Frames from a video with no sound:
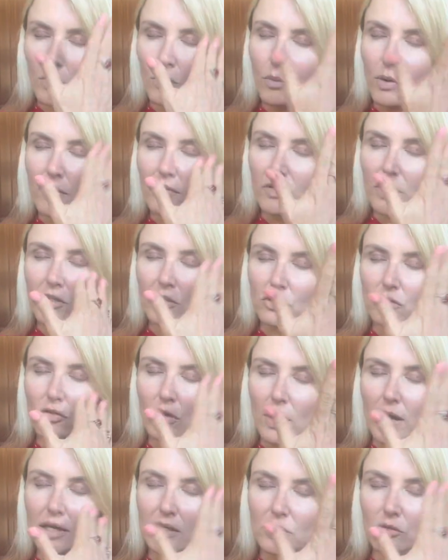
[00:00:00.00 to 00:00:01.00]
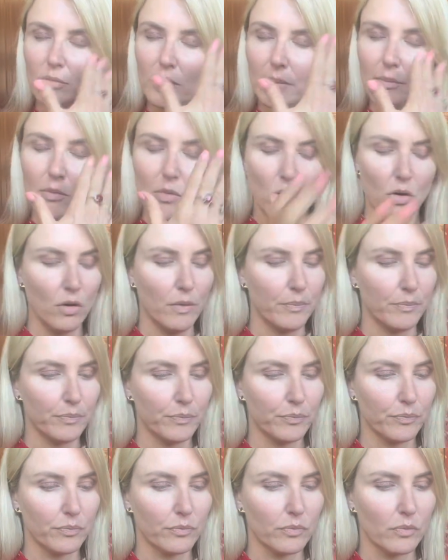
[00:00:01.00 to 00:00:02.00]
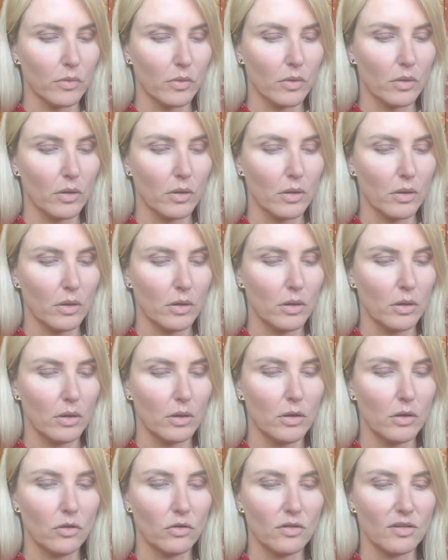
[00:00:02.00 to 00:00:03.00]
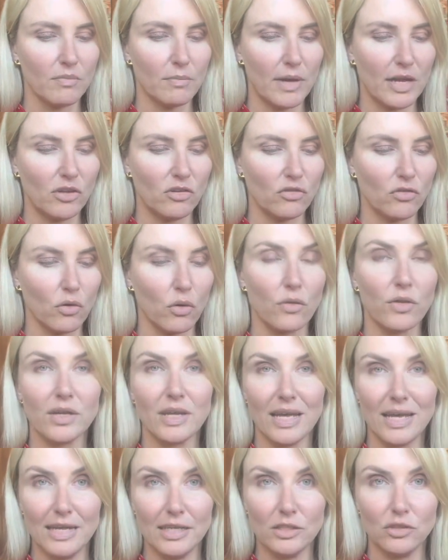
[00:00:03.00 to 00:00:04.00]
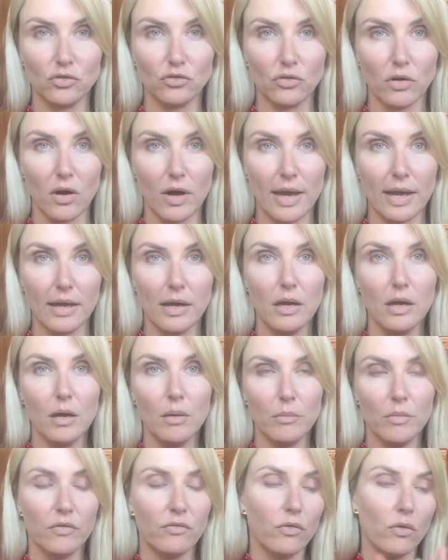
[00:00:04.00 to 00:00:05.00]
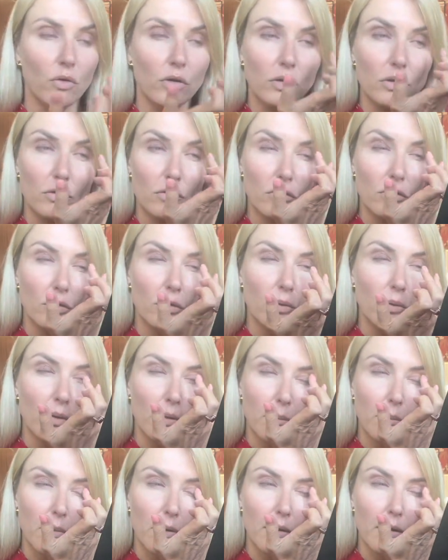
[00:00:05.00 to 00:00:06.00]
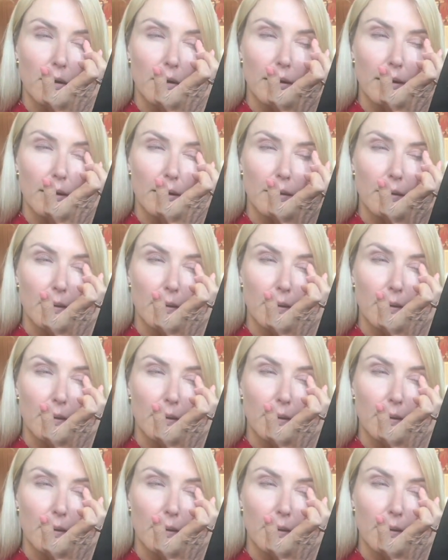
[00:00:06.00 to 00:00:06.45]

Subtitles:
Let that dry a little bit more. Just make sure that it is dry before you do apply.